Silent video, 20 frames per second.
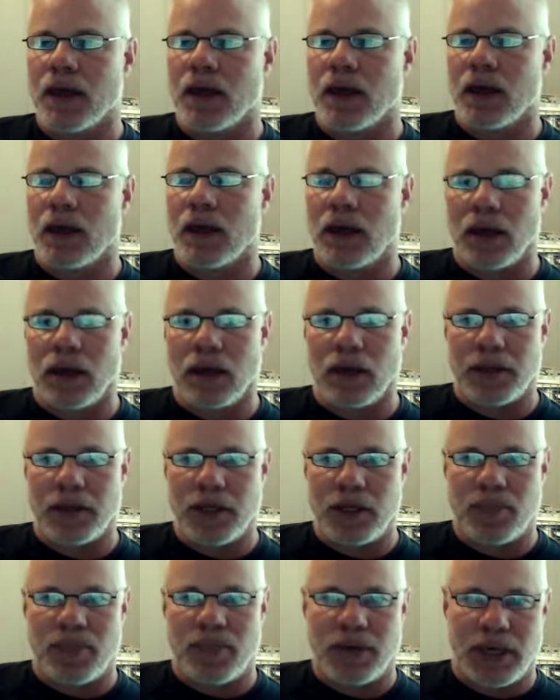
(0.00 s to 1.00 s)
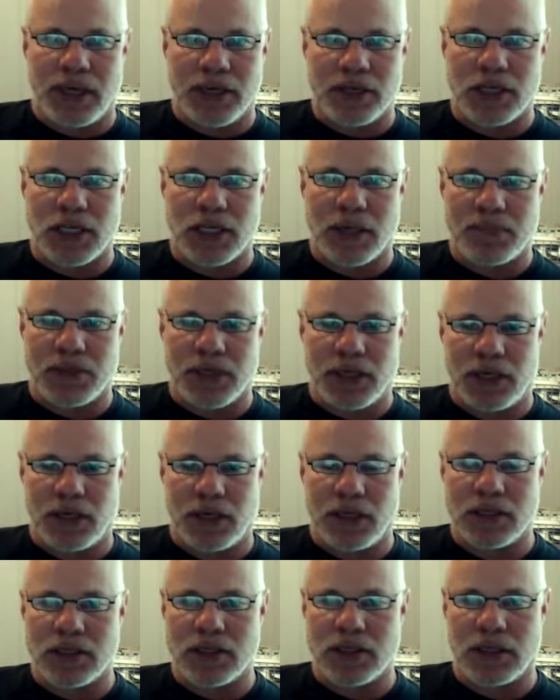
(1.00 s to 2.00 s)
the EPA stepped in
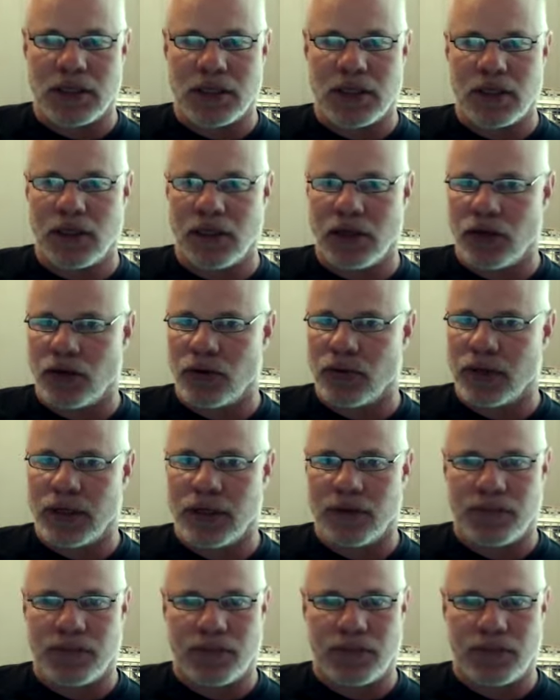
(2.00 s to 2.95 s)
and said, no, if